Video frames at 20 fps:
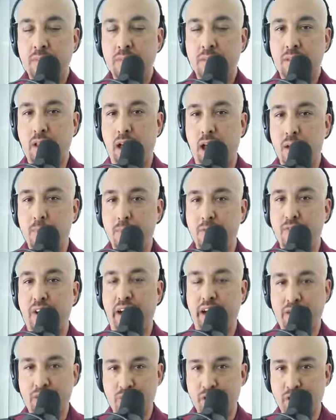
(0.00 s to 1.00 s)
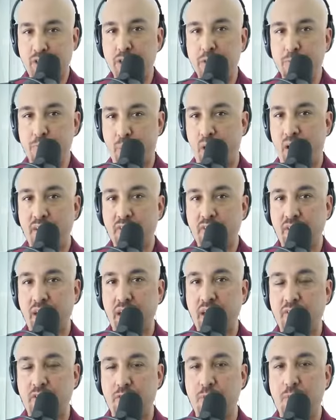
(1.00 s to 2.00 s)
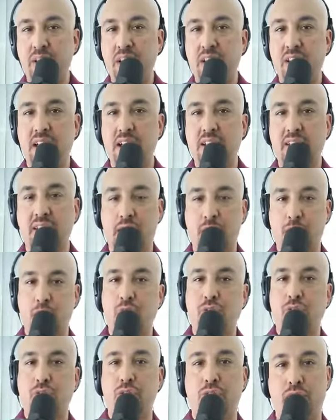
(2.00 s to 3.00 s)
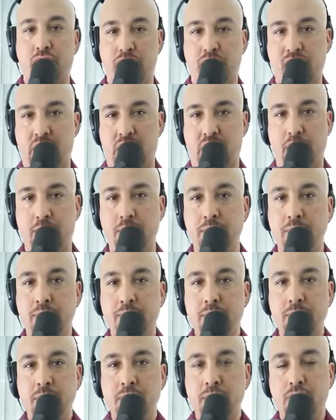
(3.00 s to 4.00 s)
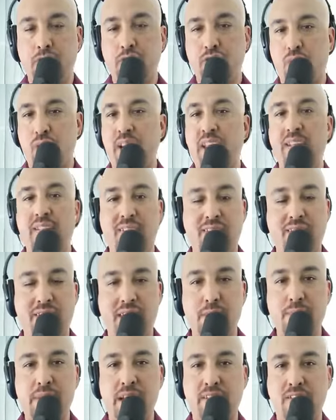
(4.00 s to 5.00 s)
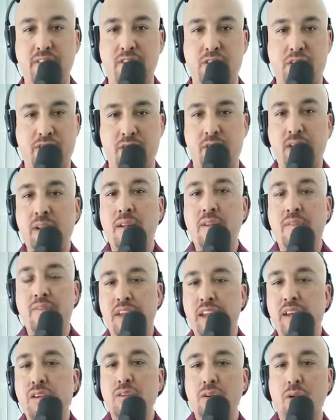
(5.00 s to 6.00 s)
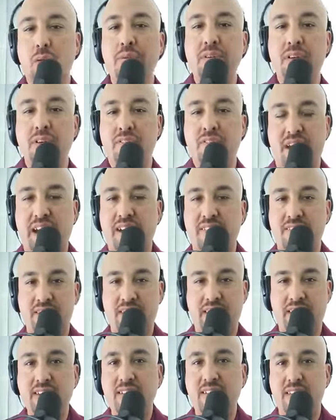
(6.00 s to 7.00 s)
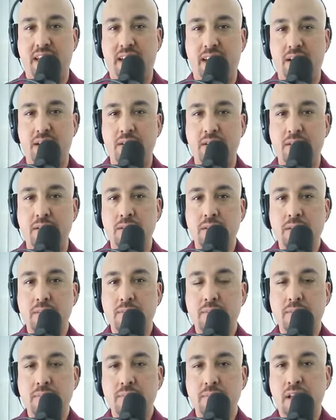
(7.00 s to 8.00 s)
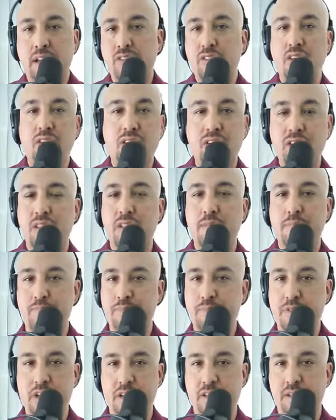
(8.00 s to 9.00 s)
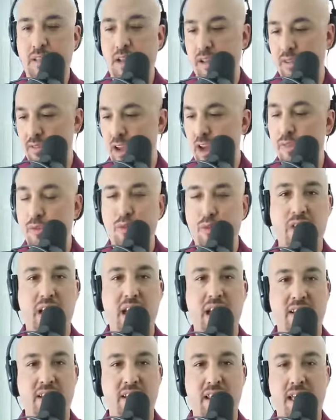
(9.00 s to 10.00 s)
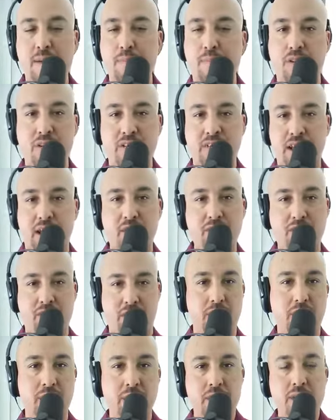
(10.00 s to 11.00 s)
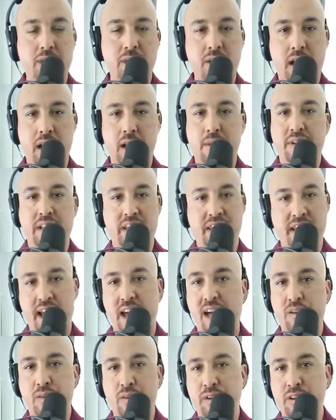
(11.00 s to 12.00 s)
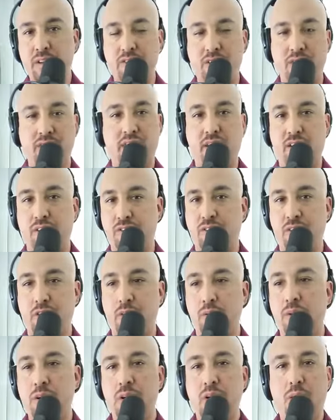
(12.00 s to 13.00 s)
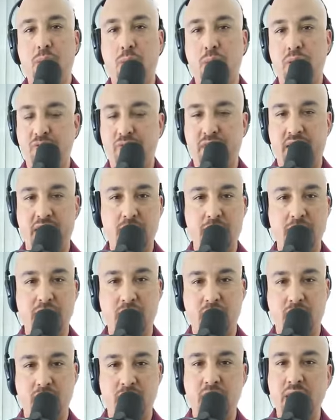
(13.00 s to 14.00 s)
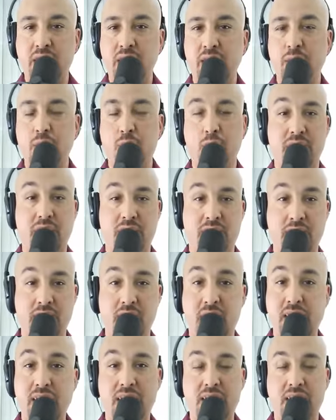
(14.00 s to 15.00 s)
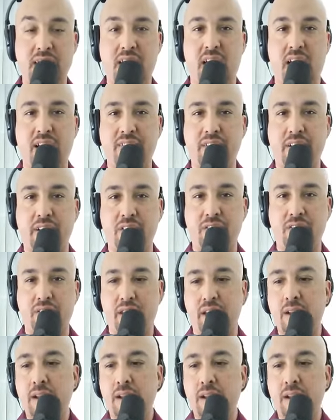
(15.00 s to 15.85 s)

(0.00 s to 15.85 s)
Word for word: type of hydration process, meaning that the commercials are the same. They're trying to get the same message out there. They don't go into vast detail because you look at the, the other side of the label, it tells you how many calories, it tells you what vitamins are in it, what's not in it, obviously,